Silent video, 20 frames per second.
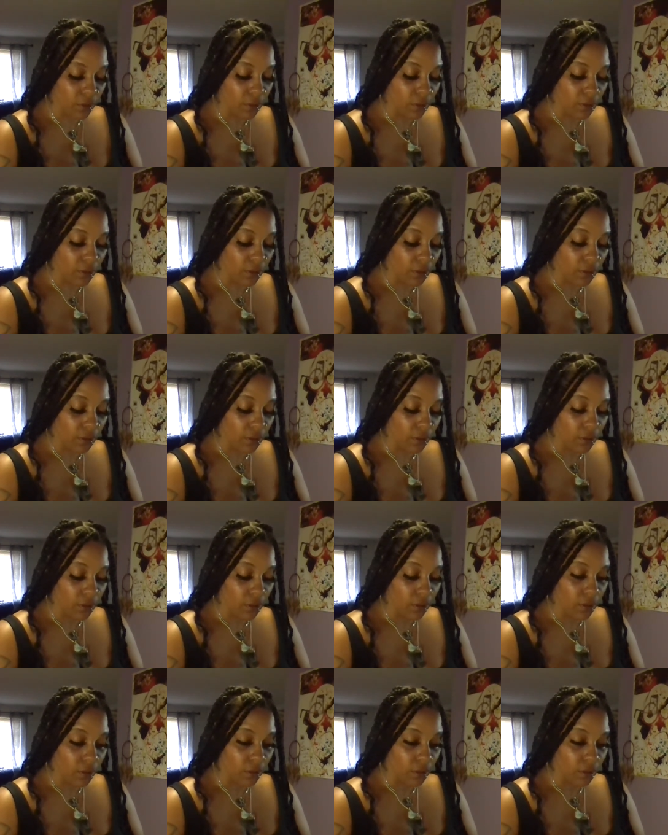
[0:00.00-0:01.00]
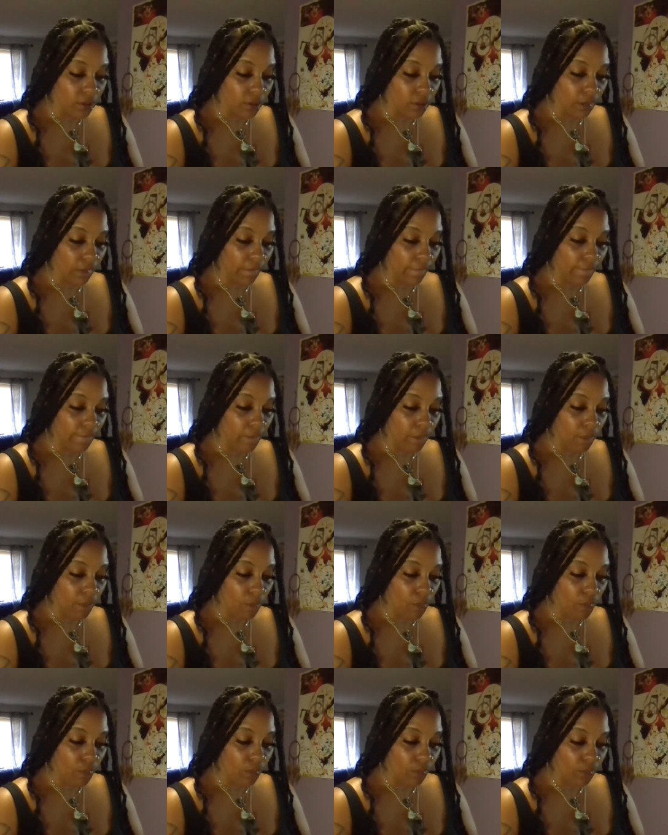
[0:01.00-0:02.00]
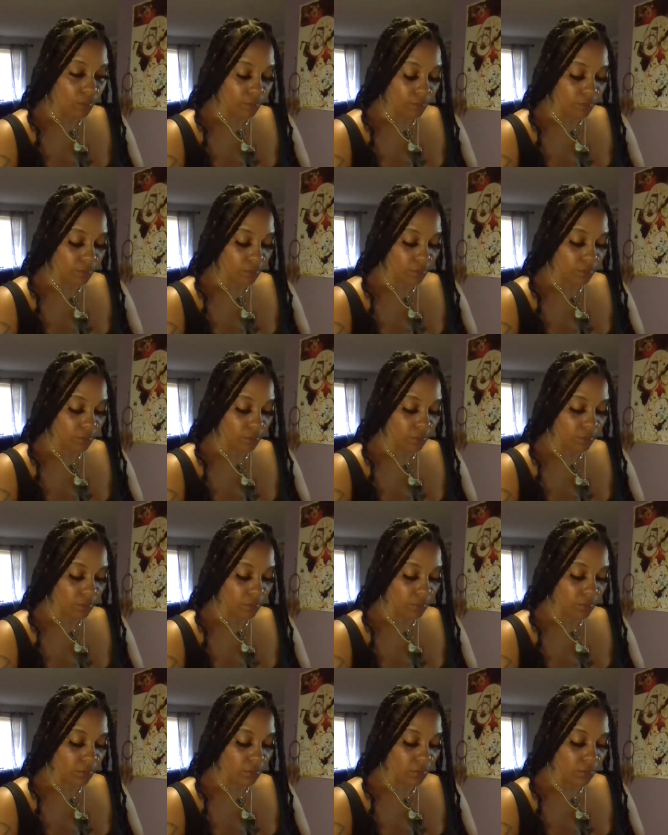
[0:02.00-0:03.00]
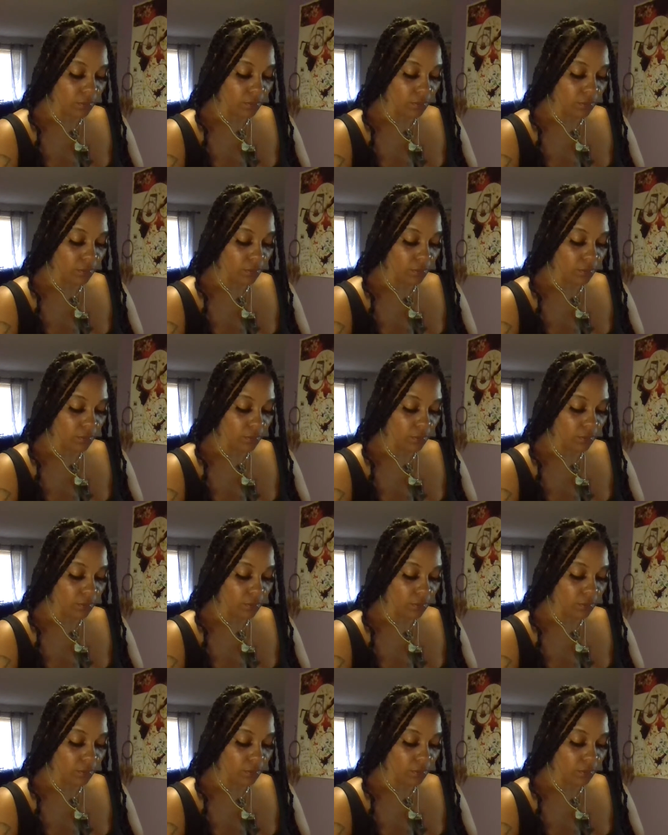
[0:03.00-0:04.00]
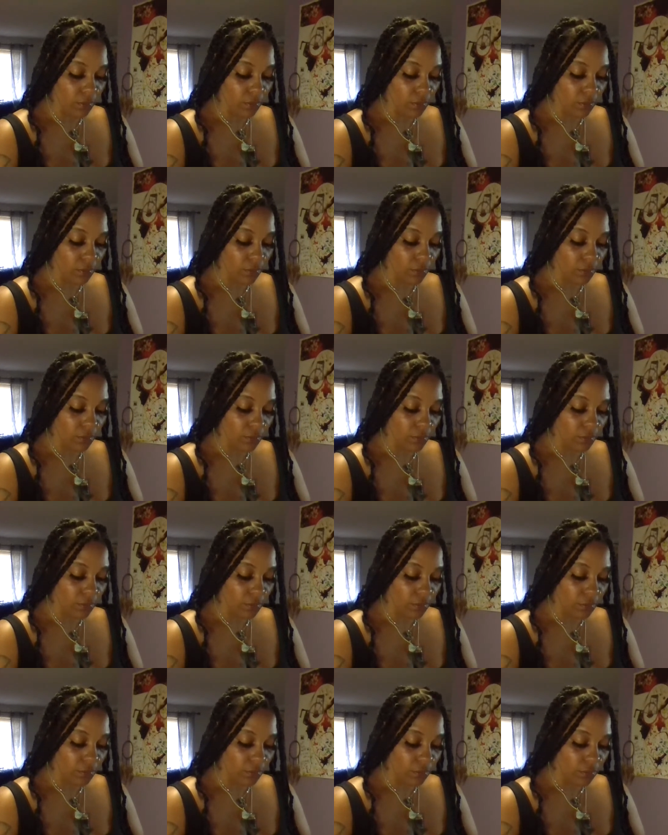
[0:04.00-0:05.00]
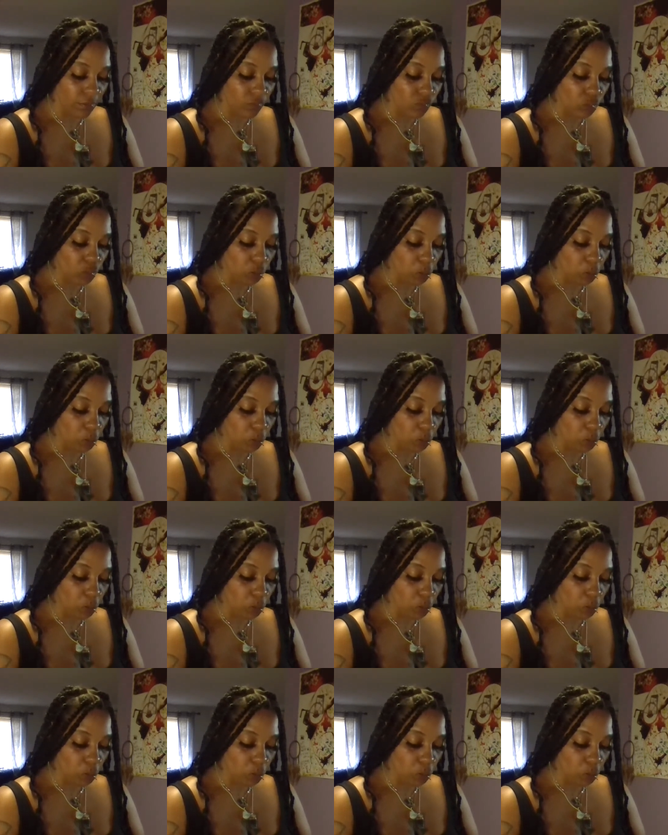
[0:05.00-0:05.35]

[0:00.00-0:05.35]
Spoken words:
Nothing is said.